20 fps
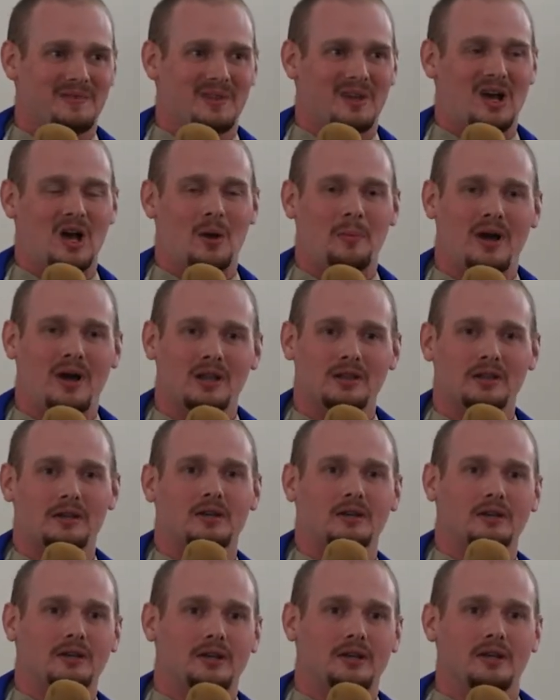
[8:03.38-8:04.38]
How about
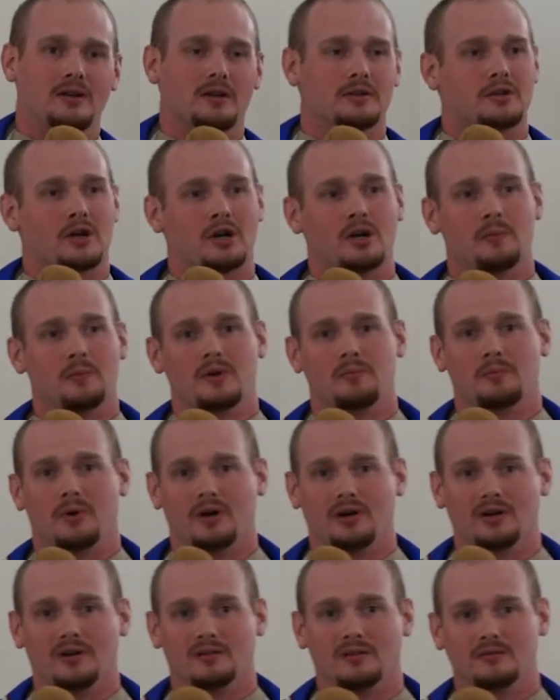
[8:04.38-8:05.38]
Little League or tournament
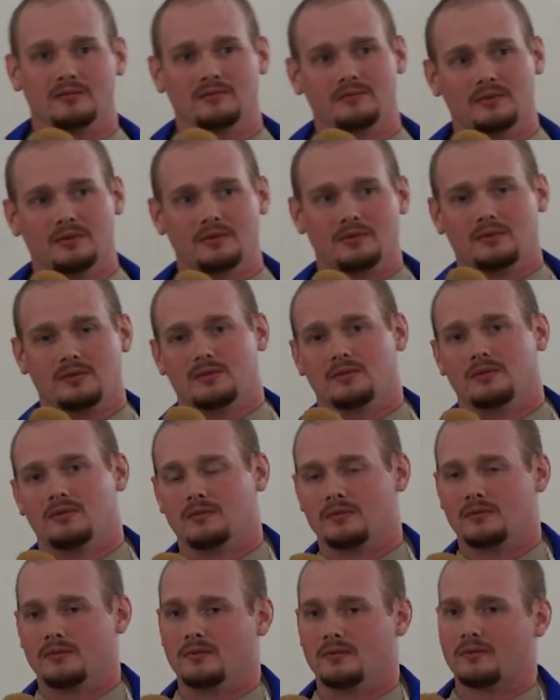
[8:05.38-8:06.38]
ball?
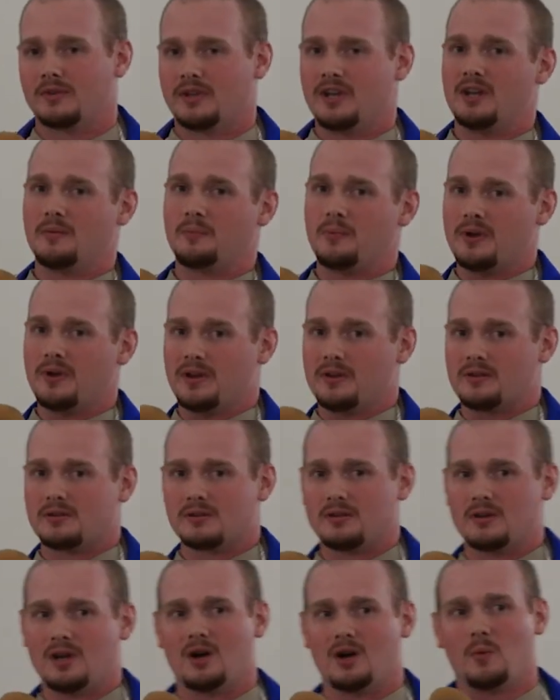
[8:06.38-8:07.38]
Kid
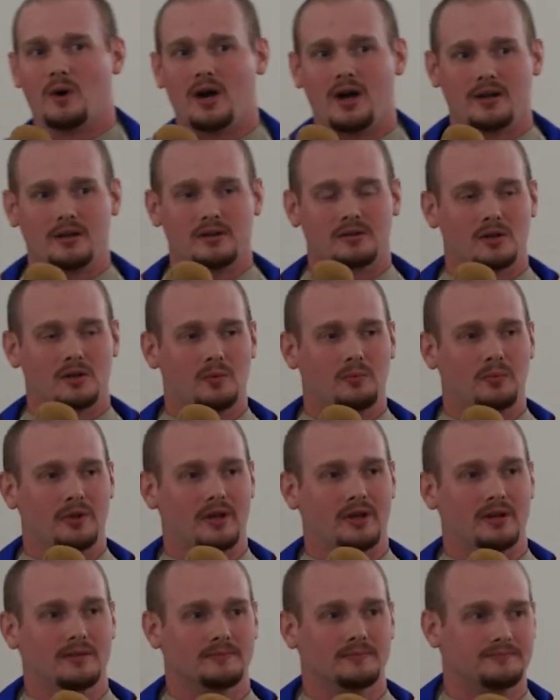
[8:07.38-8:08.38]
pitch, how wide is home
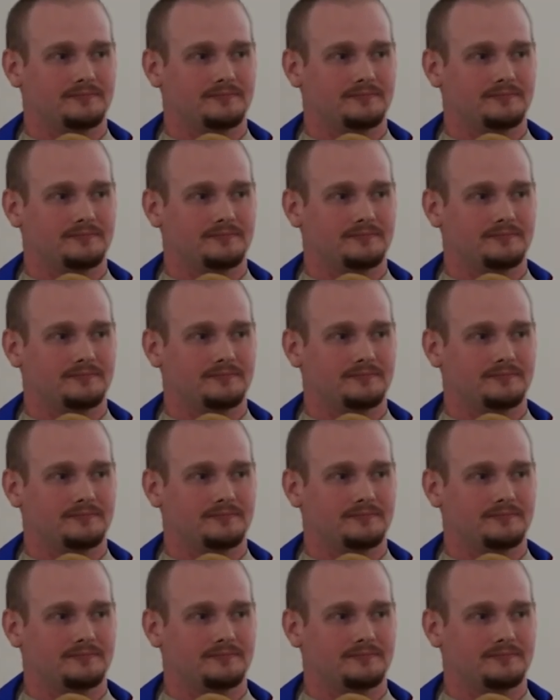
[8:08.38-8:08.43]
plate?